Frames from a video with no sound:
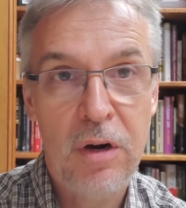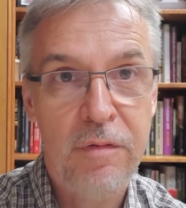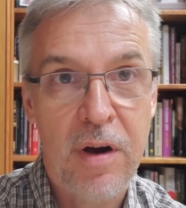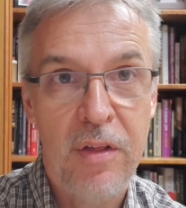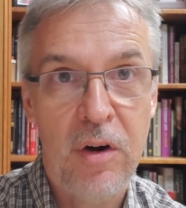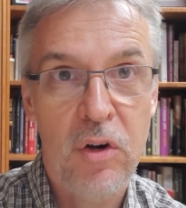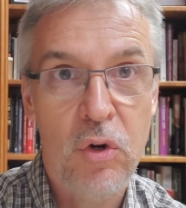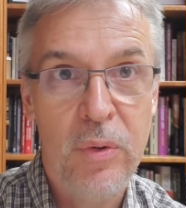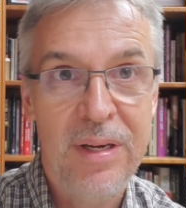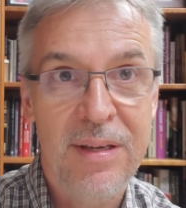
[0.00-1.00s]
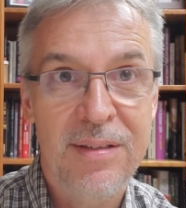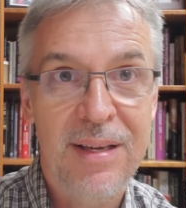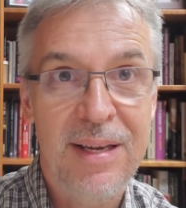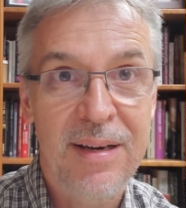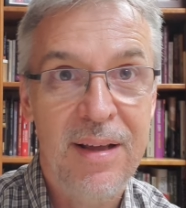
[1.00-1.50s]
your Father who is
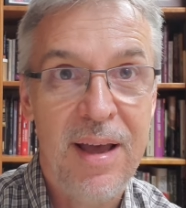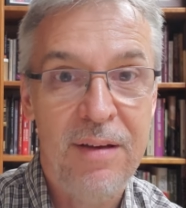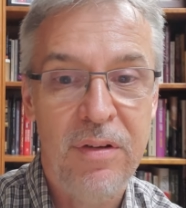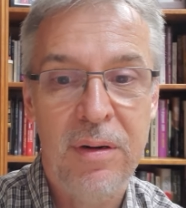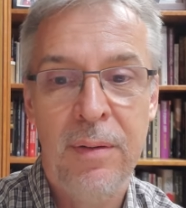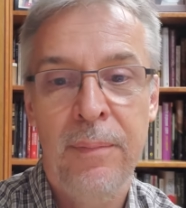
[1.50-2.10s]
in heaven.